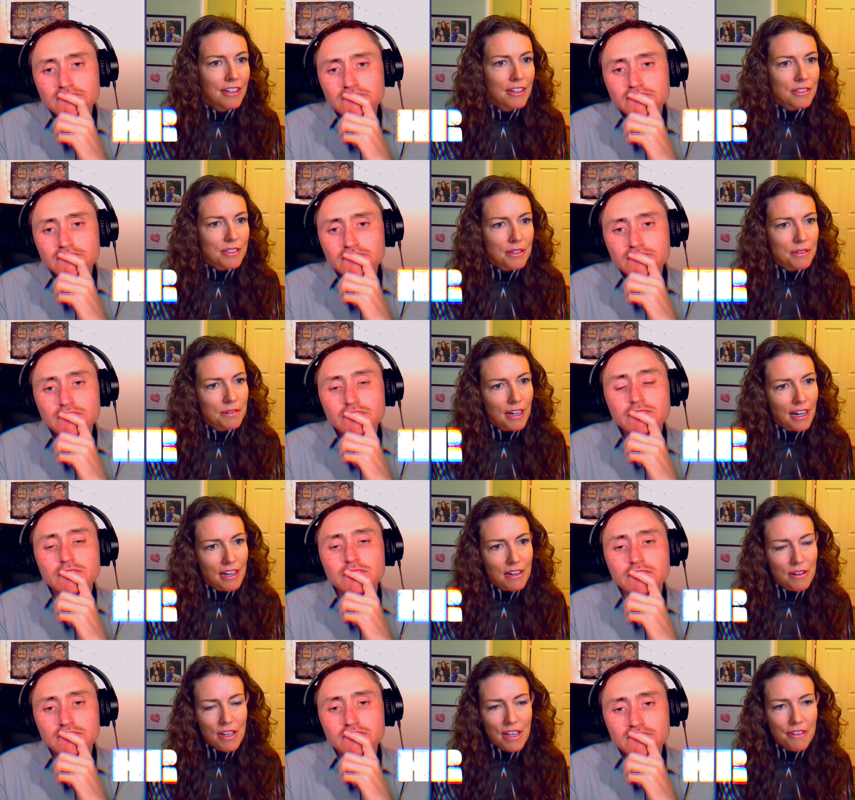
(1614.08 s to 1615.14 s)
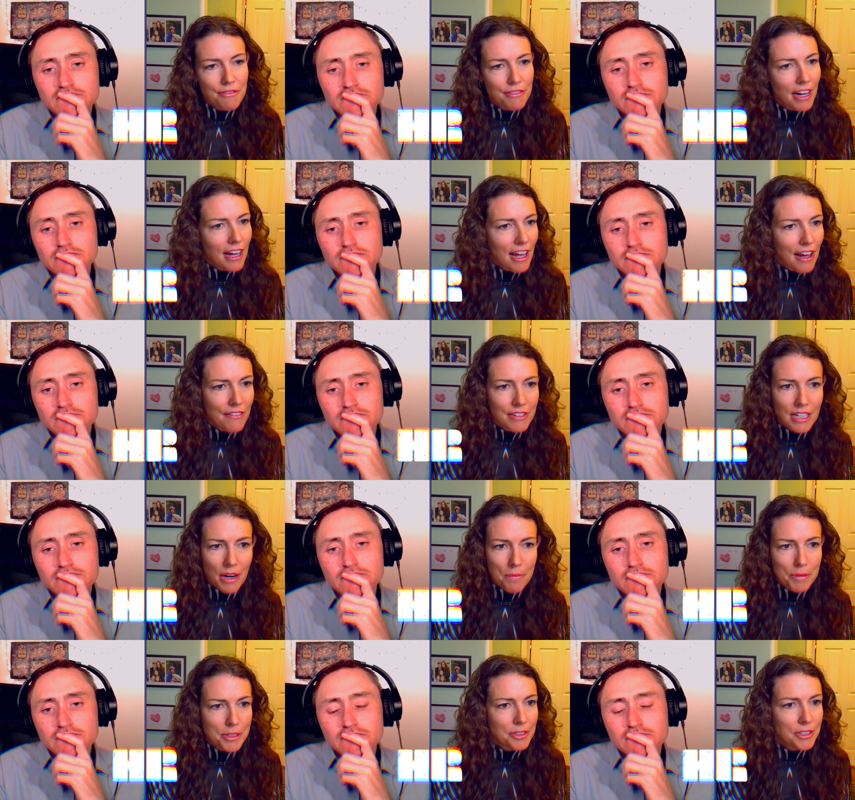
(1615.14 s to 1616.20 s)
Speaker 1: So mm. if I have an
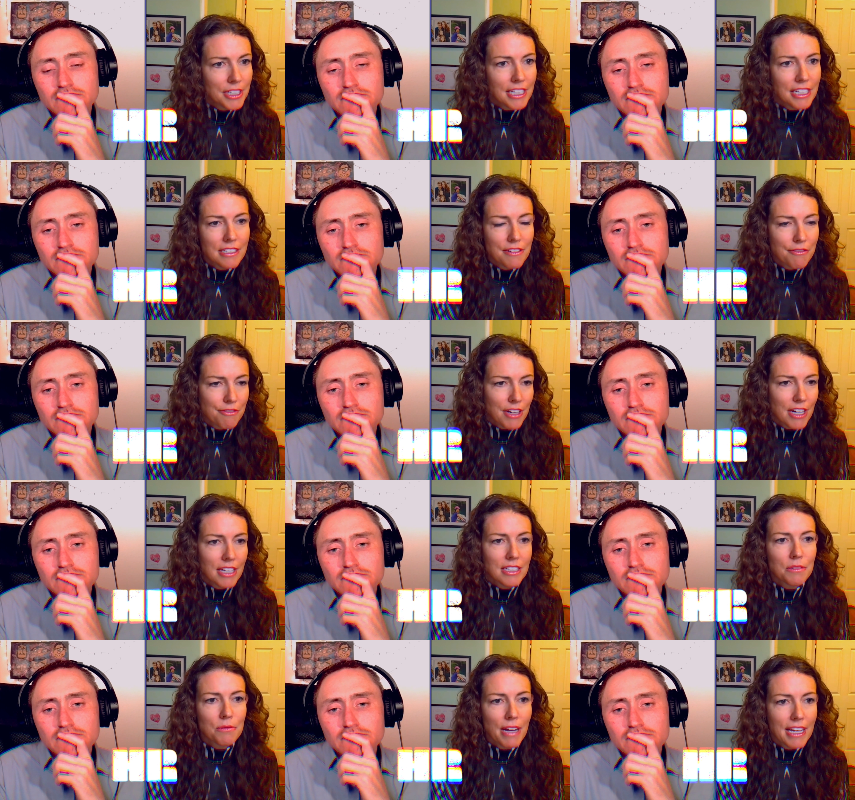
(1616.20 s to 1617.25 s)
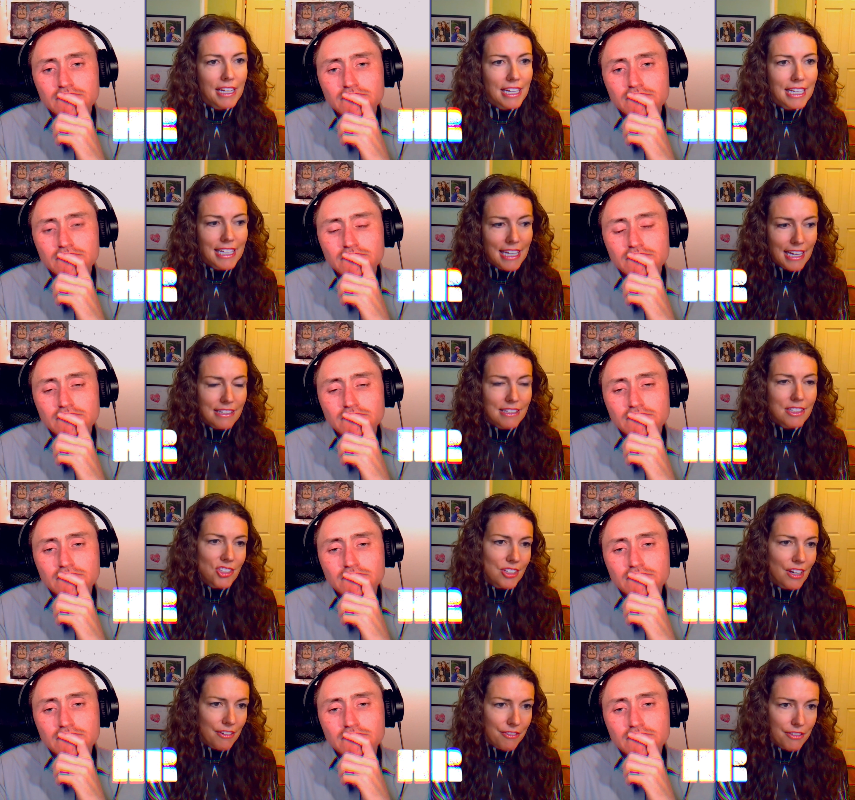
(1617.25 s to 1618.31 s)
opportunity to find a way to get
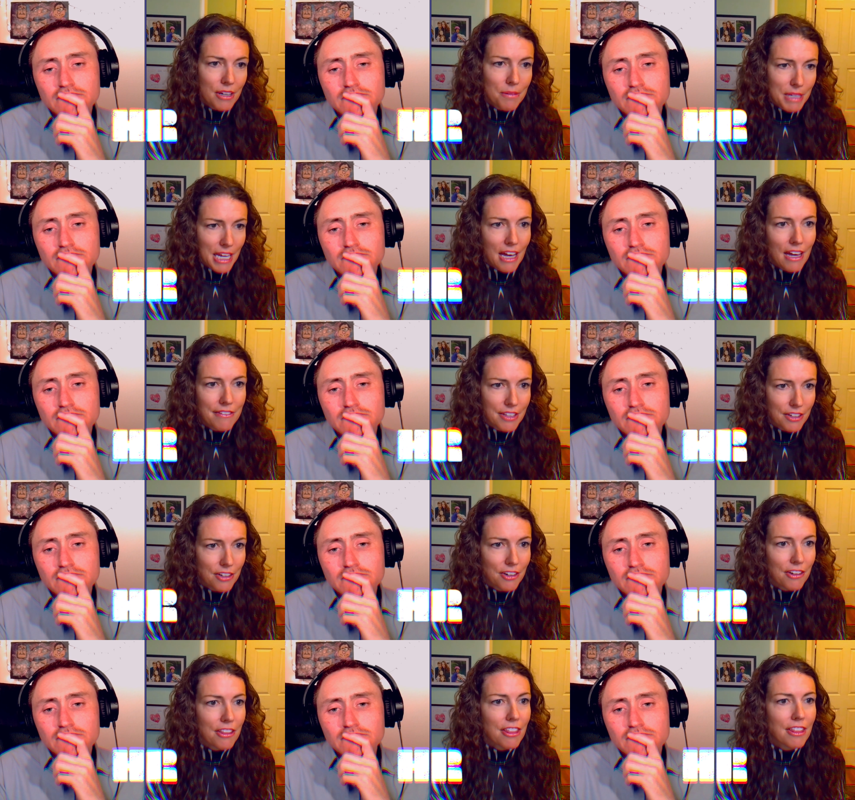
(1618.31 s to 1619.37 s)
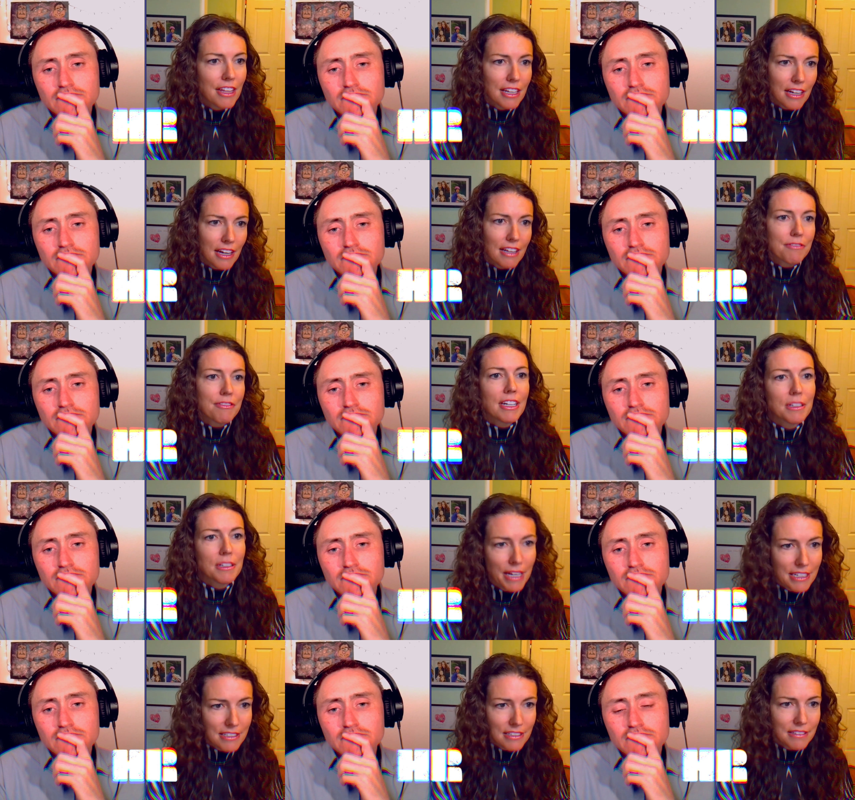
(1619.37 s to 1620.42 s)
stuff coming out of the Earth, then I find a
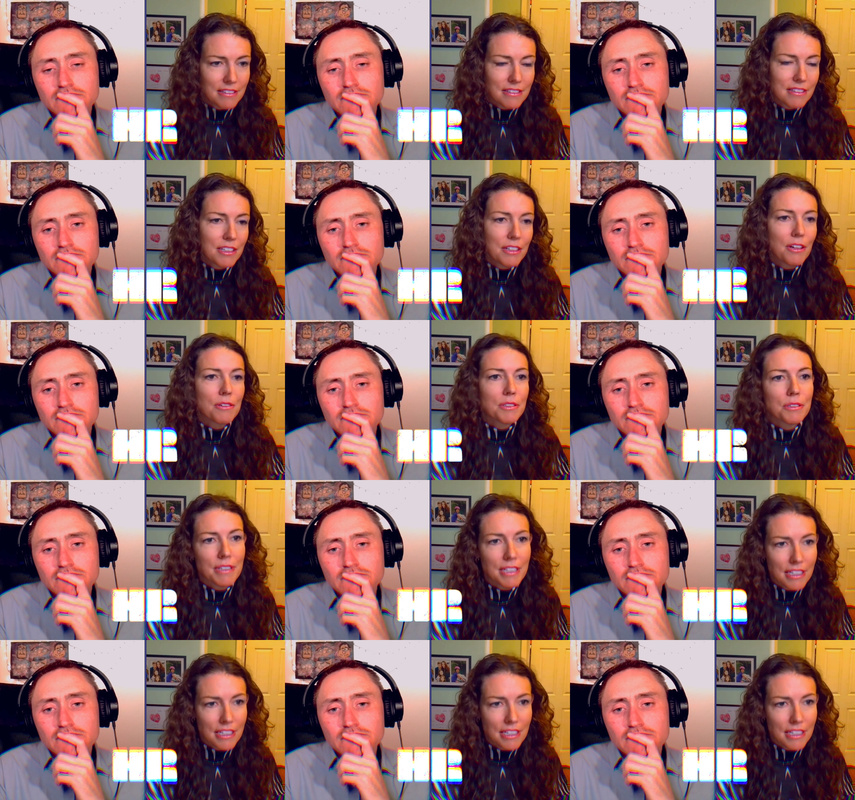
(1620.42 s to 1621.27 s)
way to to go to it